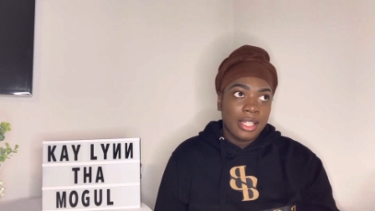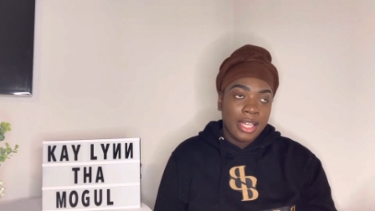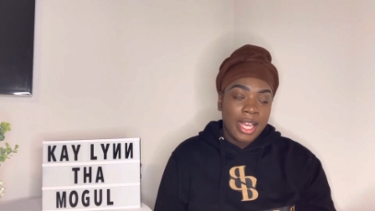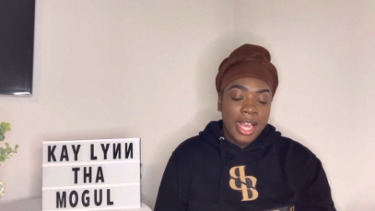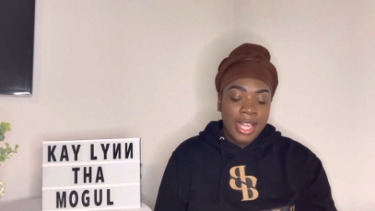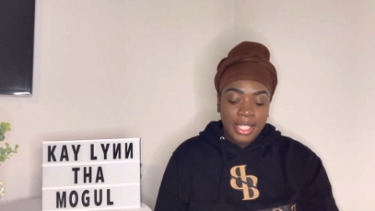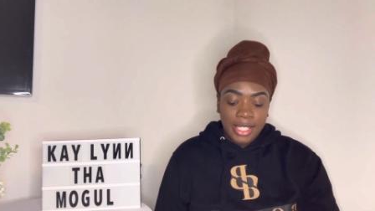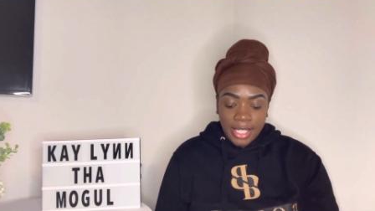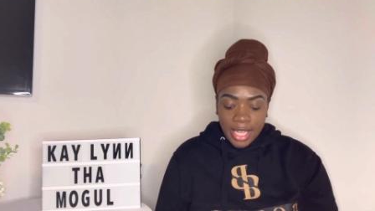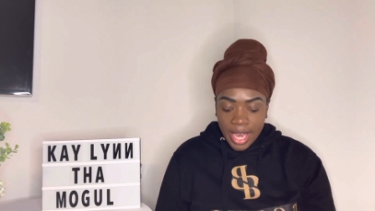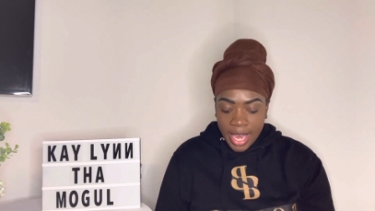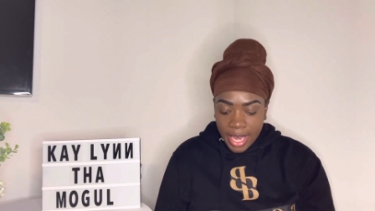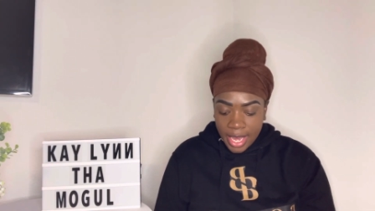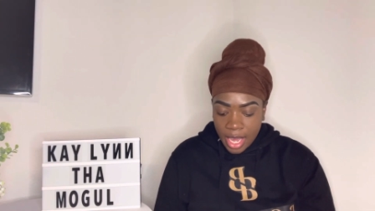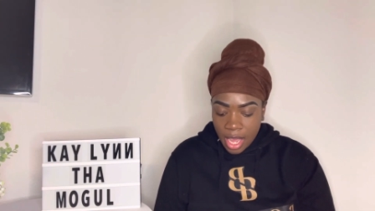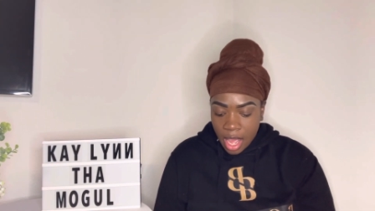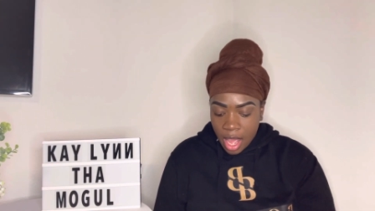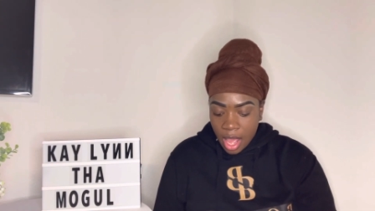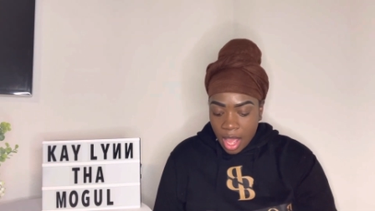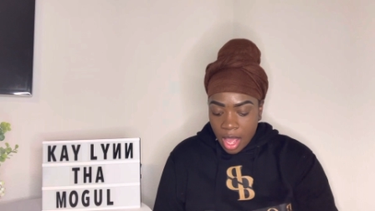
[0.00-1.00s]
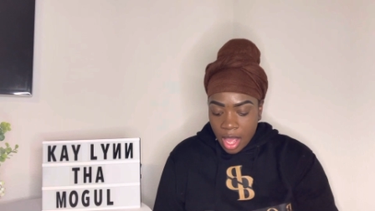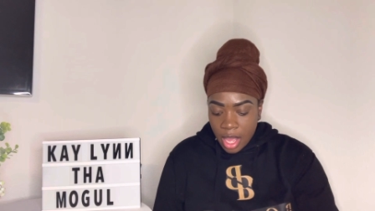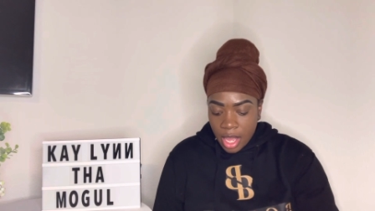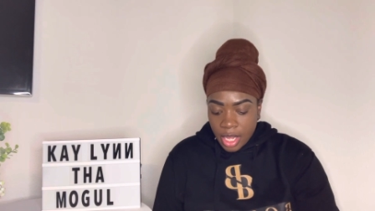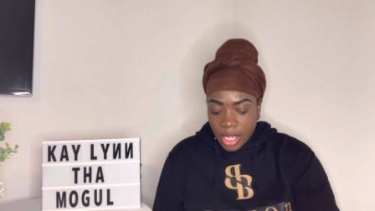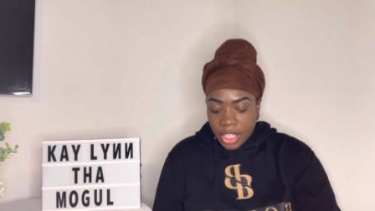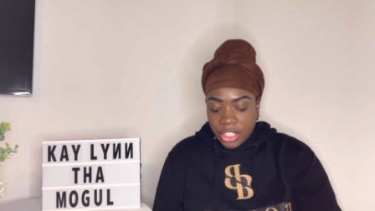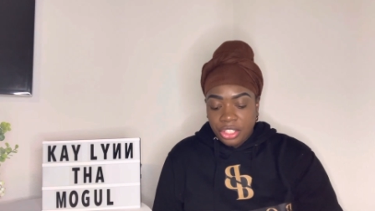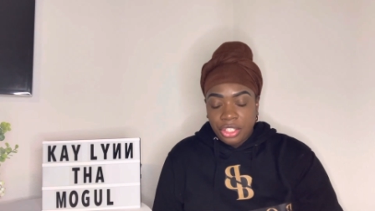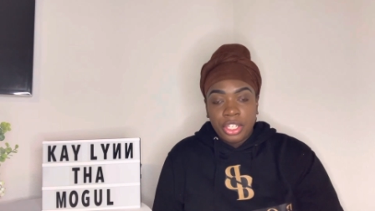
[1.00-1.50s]
I say
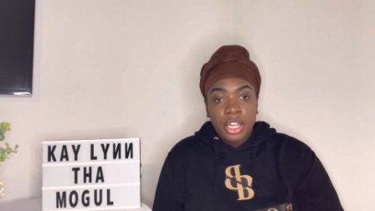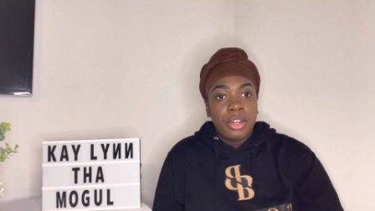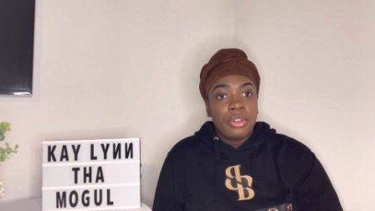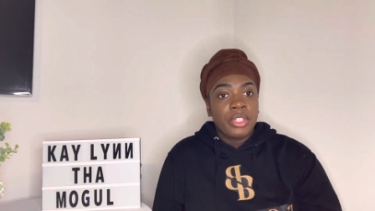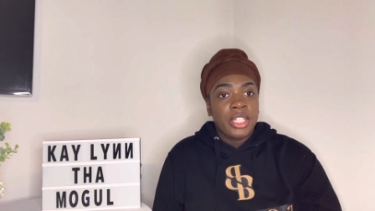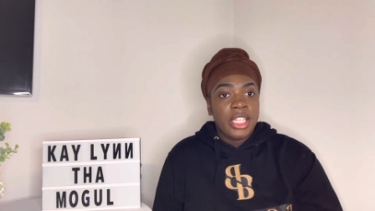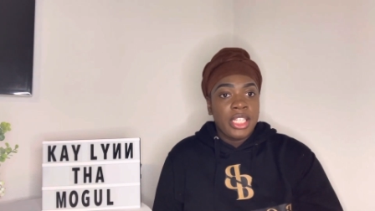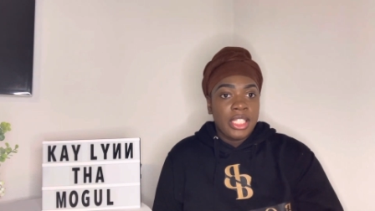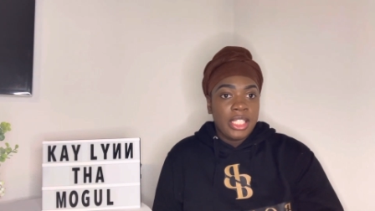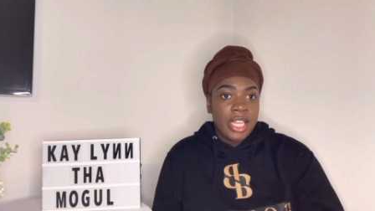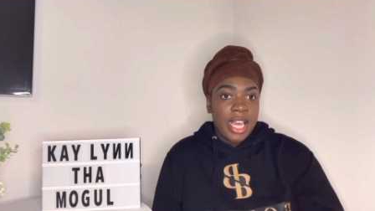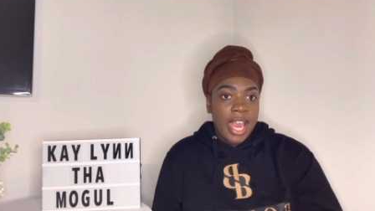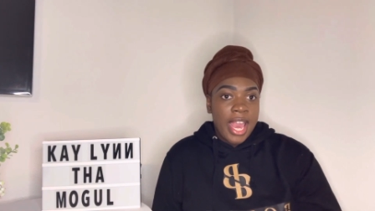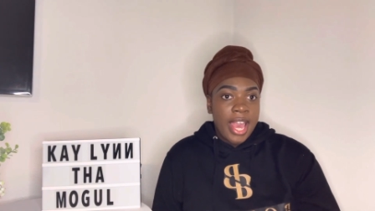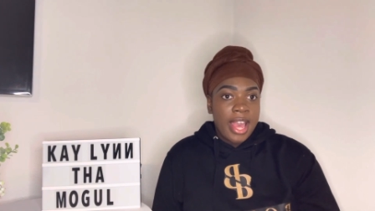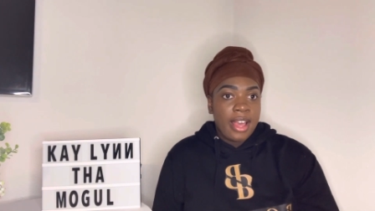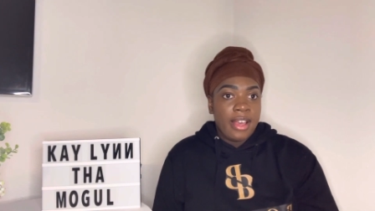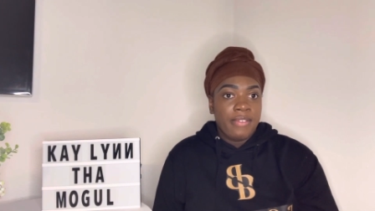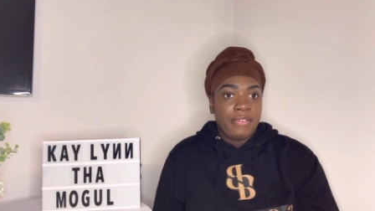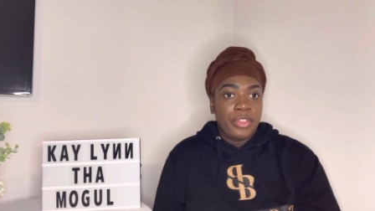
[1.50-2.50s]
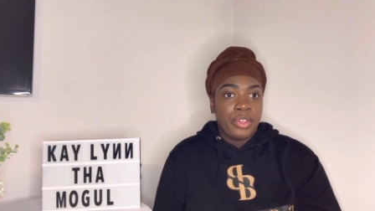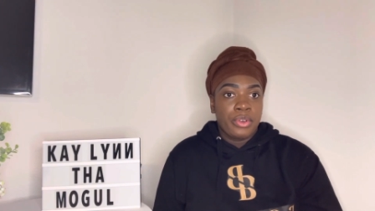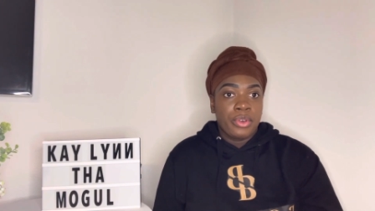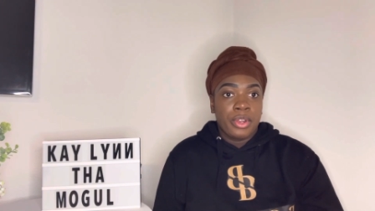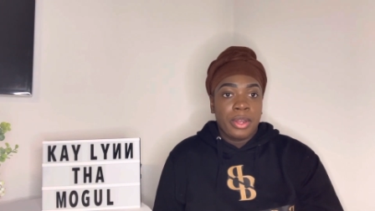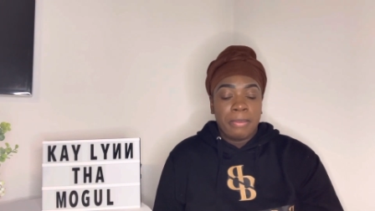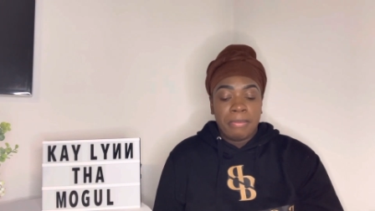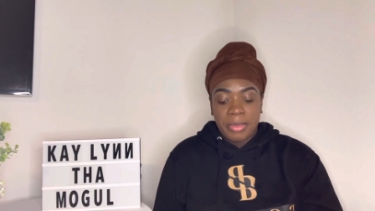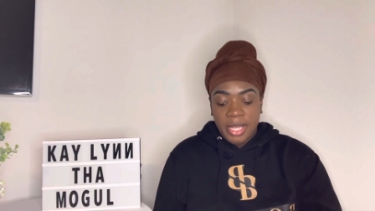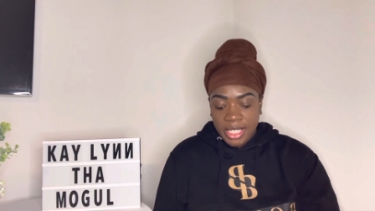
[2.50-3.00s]
because you don't need to have
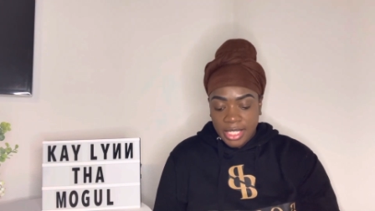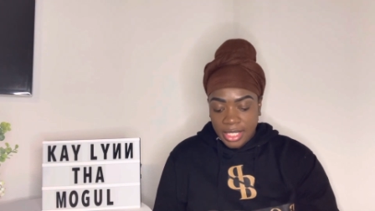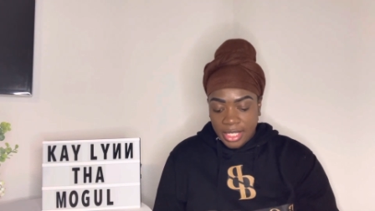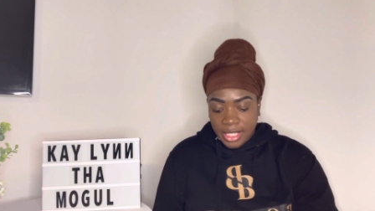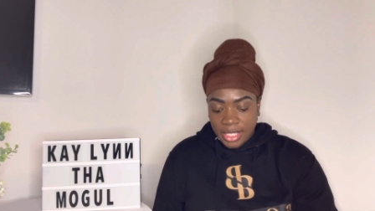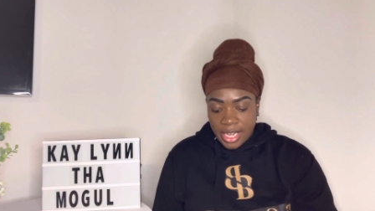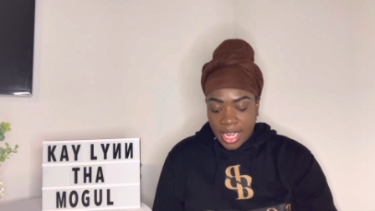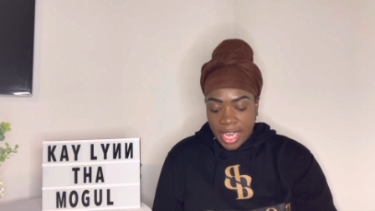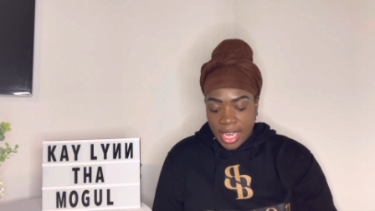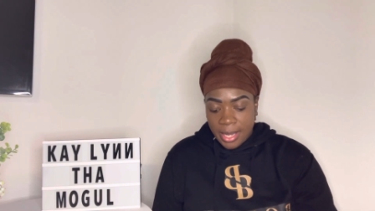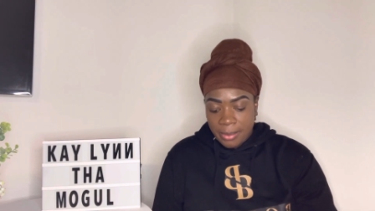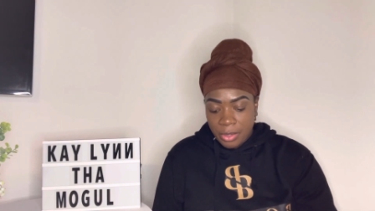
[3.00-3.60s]
your business name.